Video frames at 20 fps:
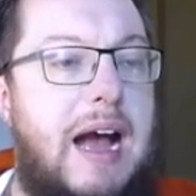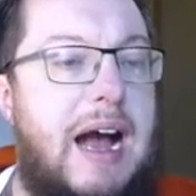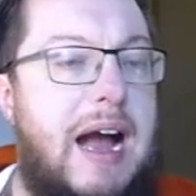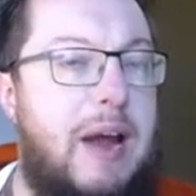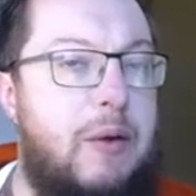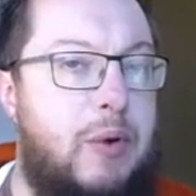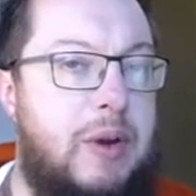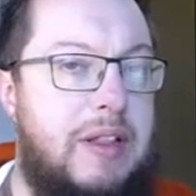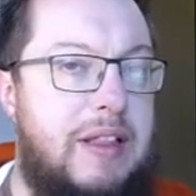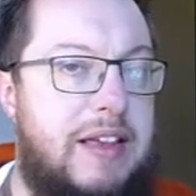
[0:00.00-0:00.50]
I
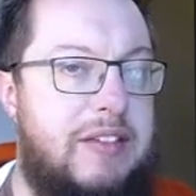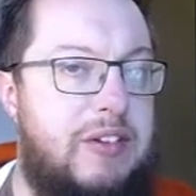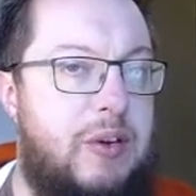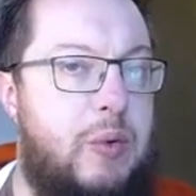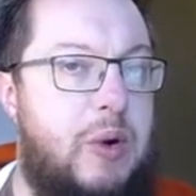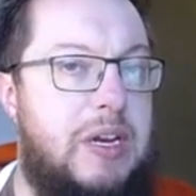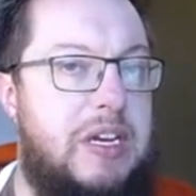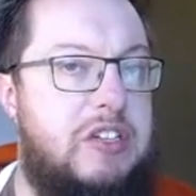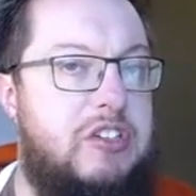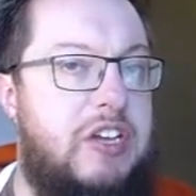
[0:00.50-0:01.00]
realize I
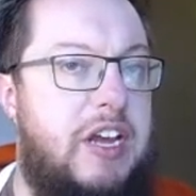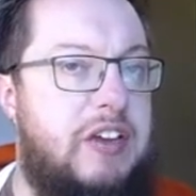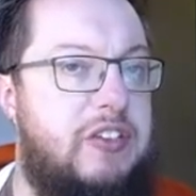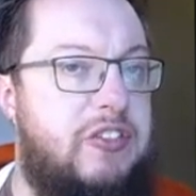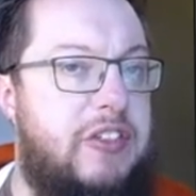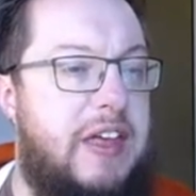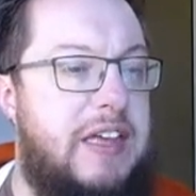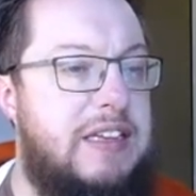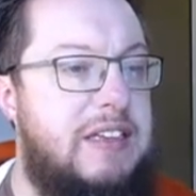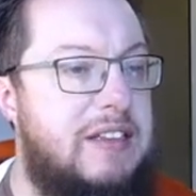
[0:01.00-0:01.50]
want to change
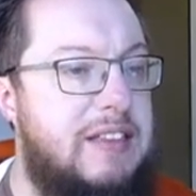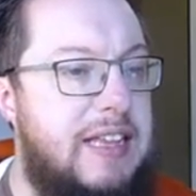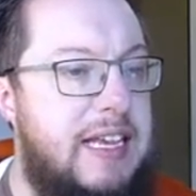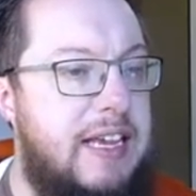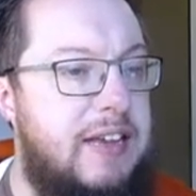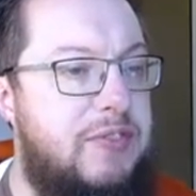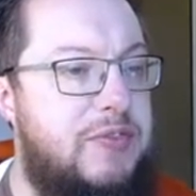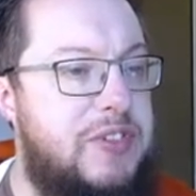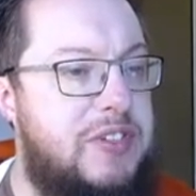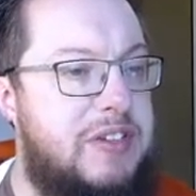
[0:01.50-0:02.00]
that to
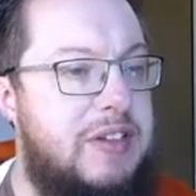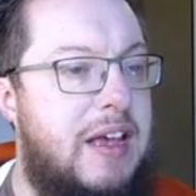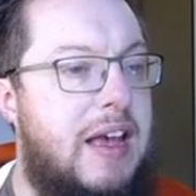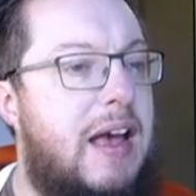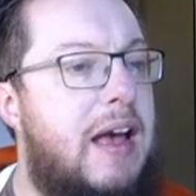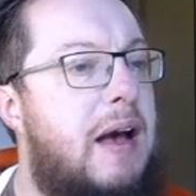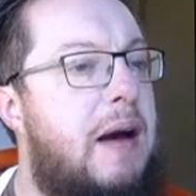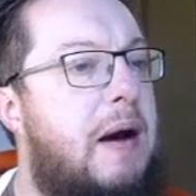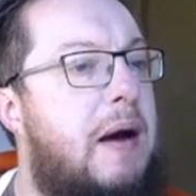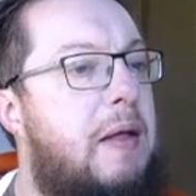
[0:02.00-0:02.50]
leaves.
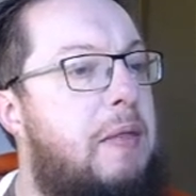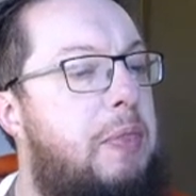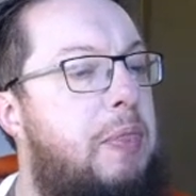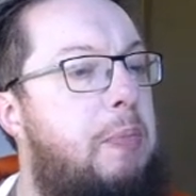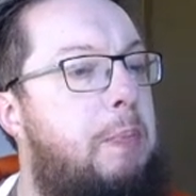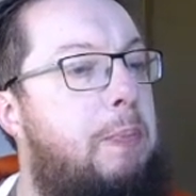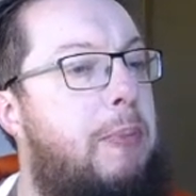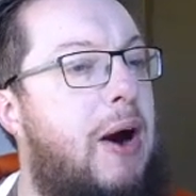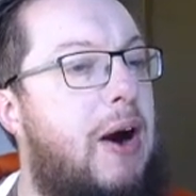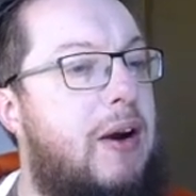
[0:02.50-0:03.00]

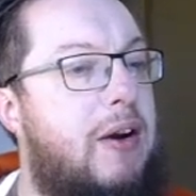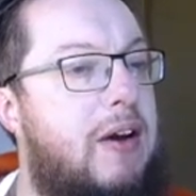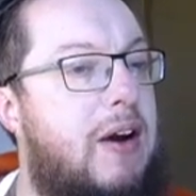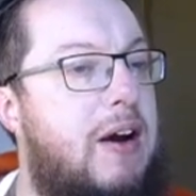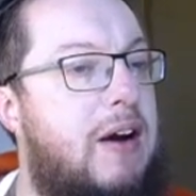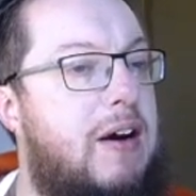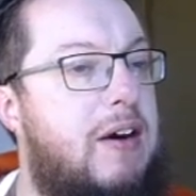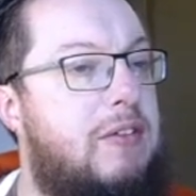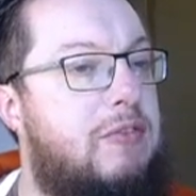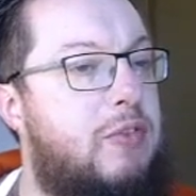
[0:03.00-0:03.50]
Part
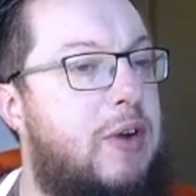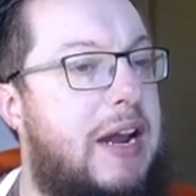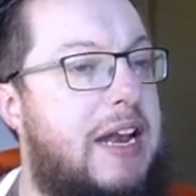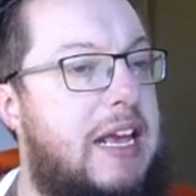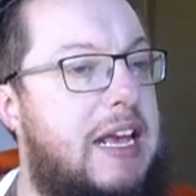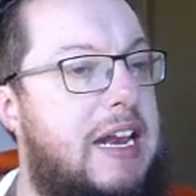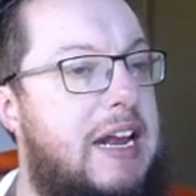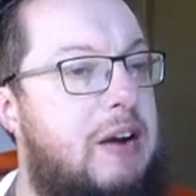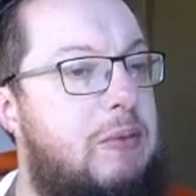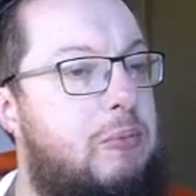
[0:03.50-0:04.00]
of
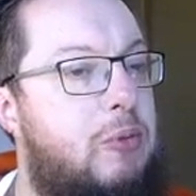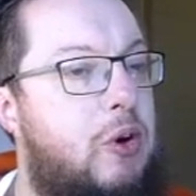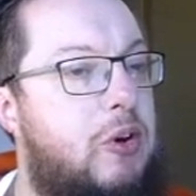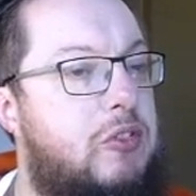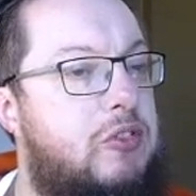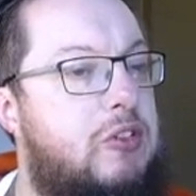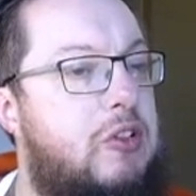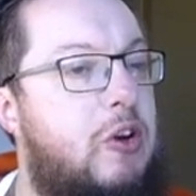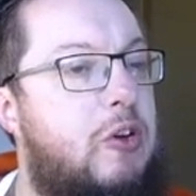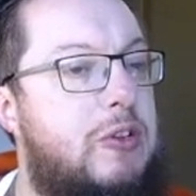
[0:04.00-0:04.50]
writing it out more
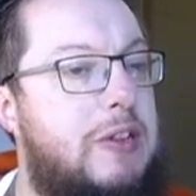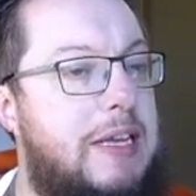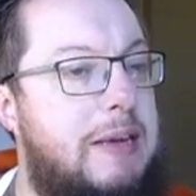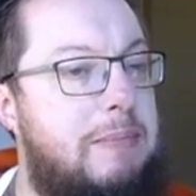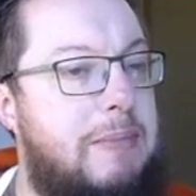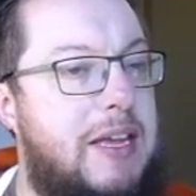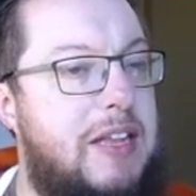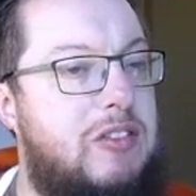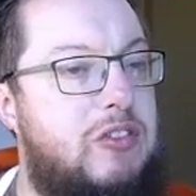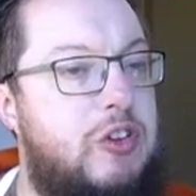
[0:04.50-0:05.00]
slowly
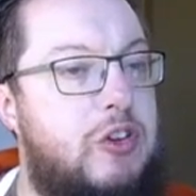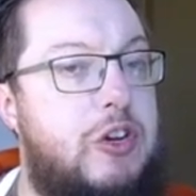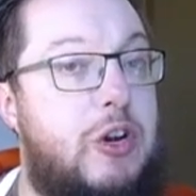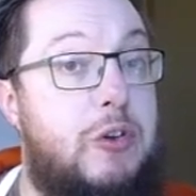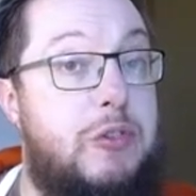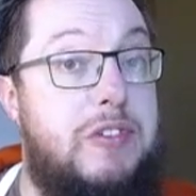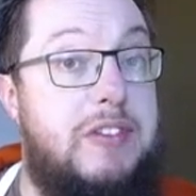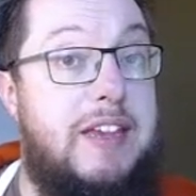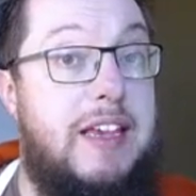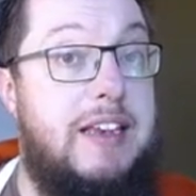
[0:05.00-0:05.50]
means you
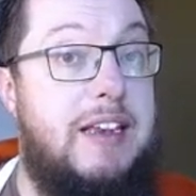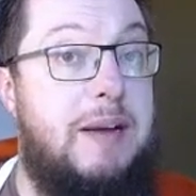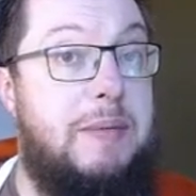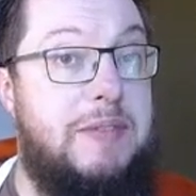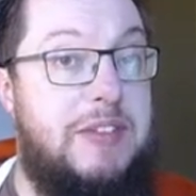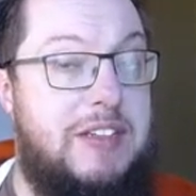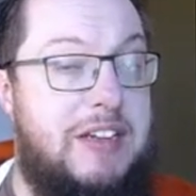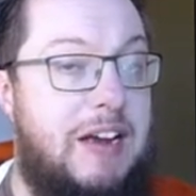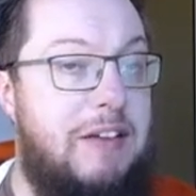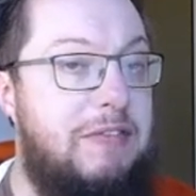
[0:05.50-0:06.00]
don't say dumb
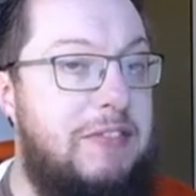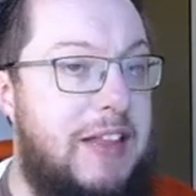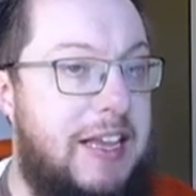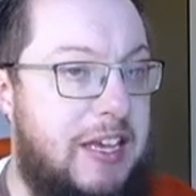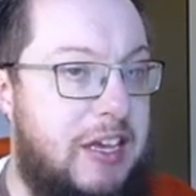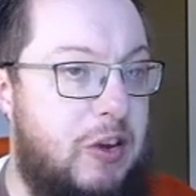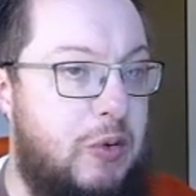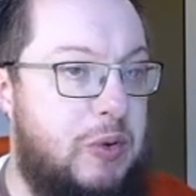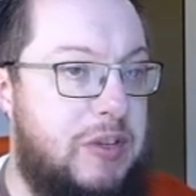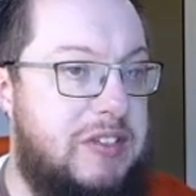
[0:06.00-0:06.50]
stuff
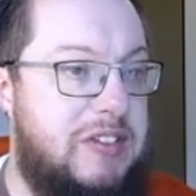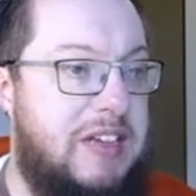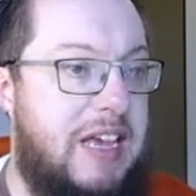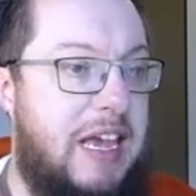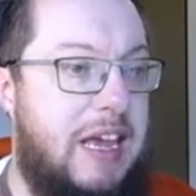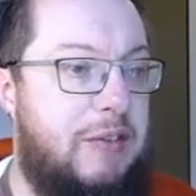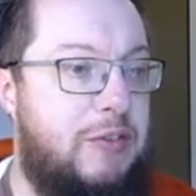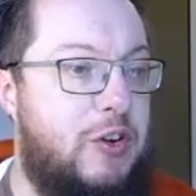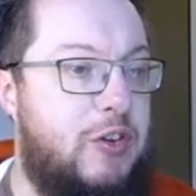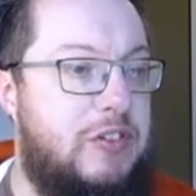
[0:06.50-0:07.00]
like you would
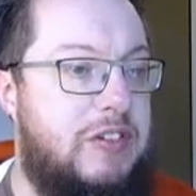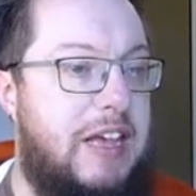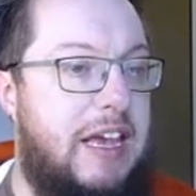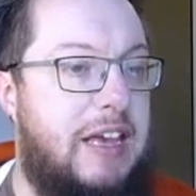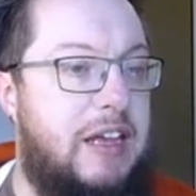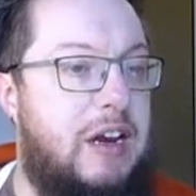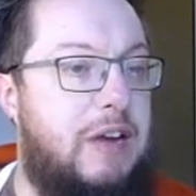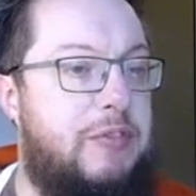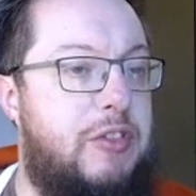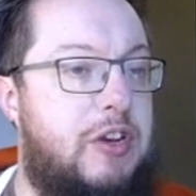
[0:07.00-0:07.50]
say if you're saying
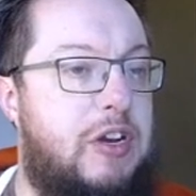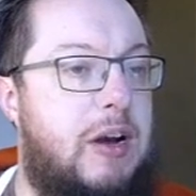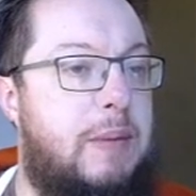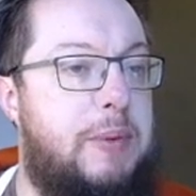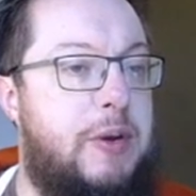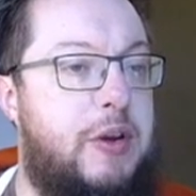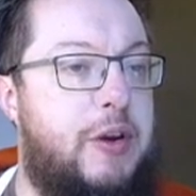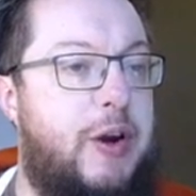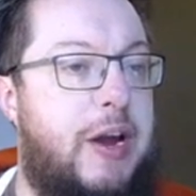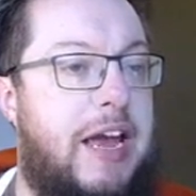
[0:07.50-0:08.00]
it off the top
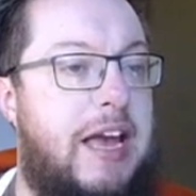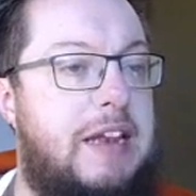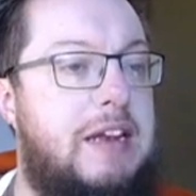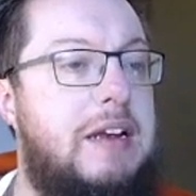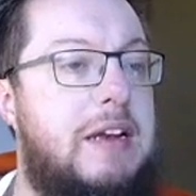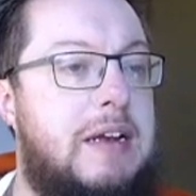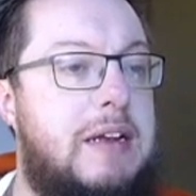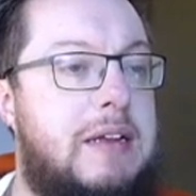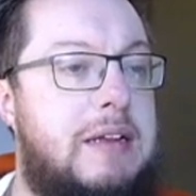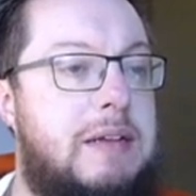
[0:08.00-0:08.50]
of your head,
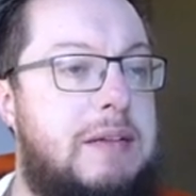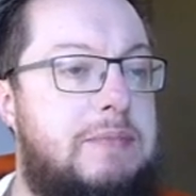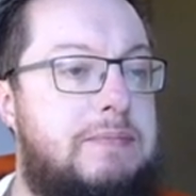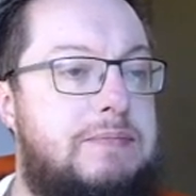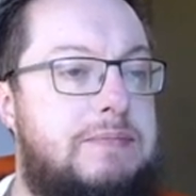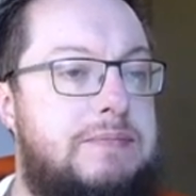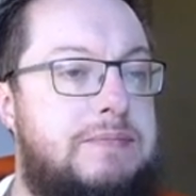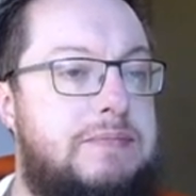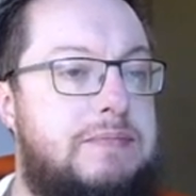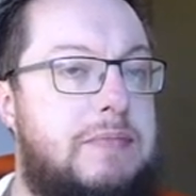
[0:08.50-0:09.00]

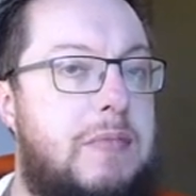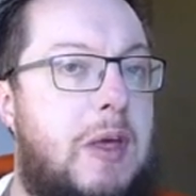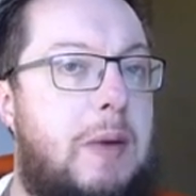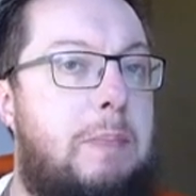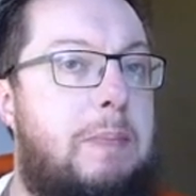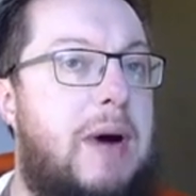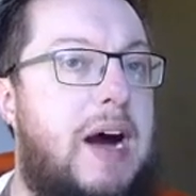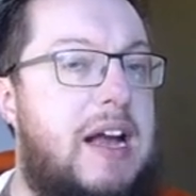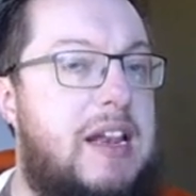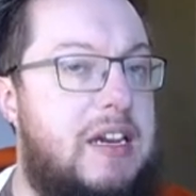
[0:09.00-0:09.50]

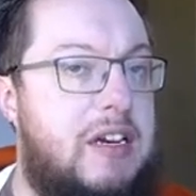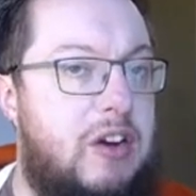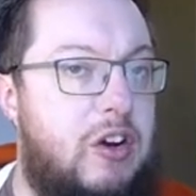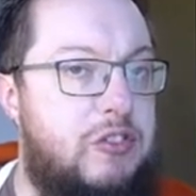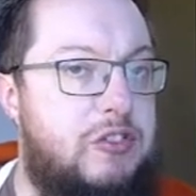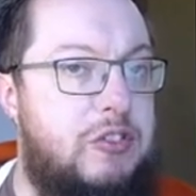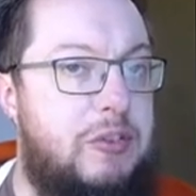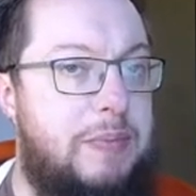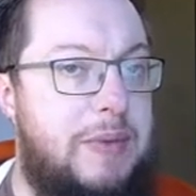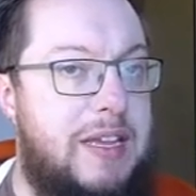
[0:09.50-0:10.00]
but it
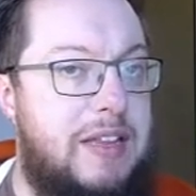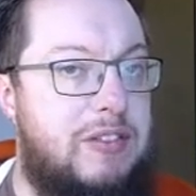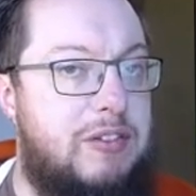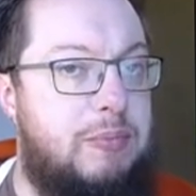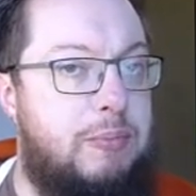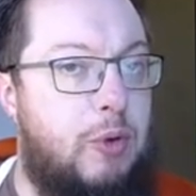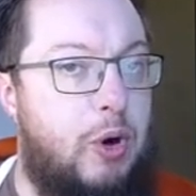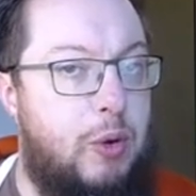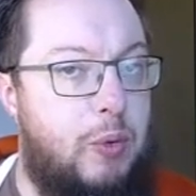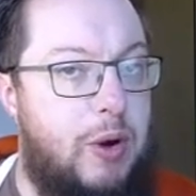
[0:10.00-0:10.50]
also means
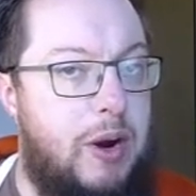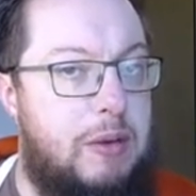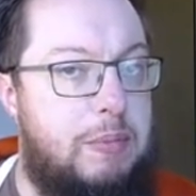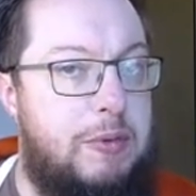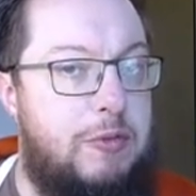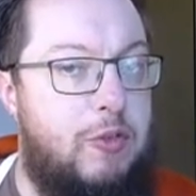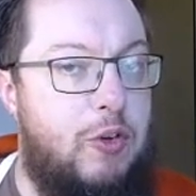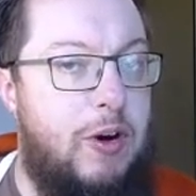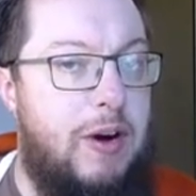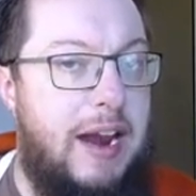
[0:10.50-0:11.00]
more work
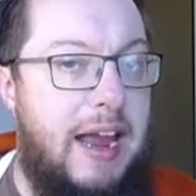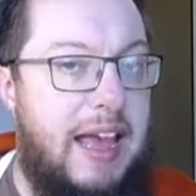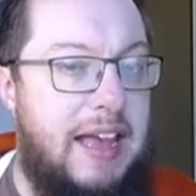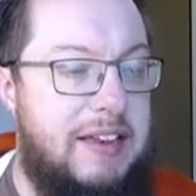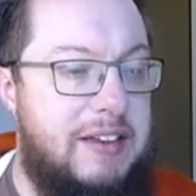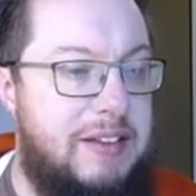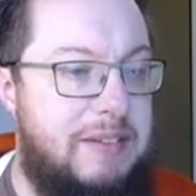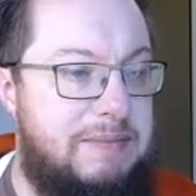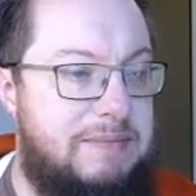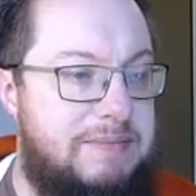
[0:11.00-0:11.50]

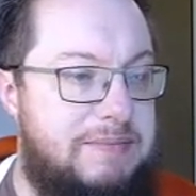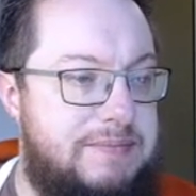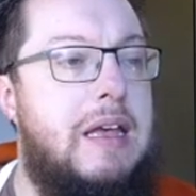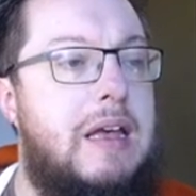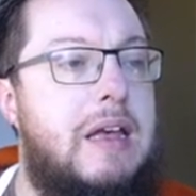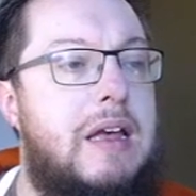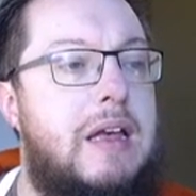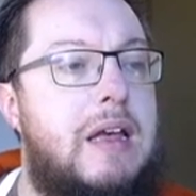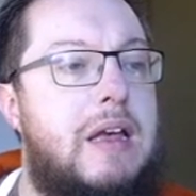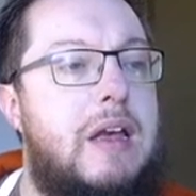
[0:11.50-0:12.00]
beforehand.
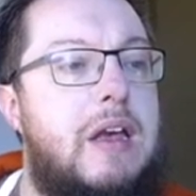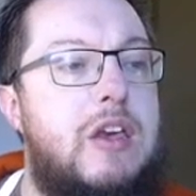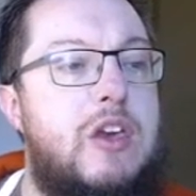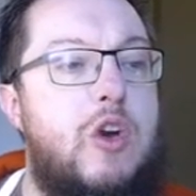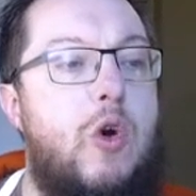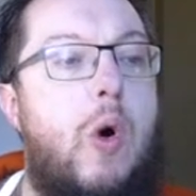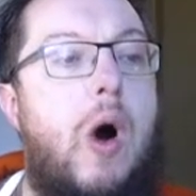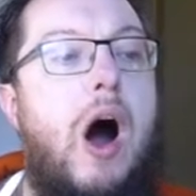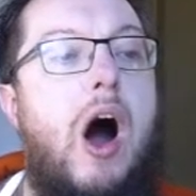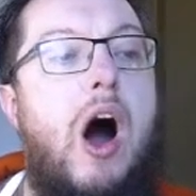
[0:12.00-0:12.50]
You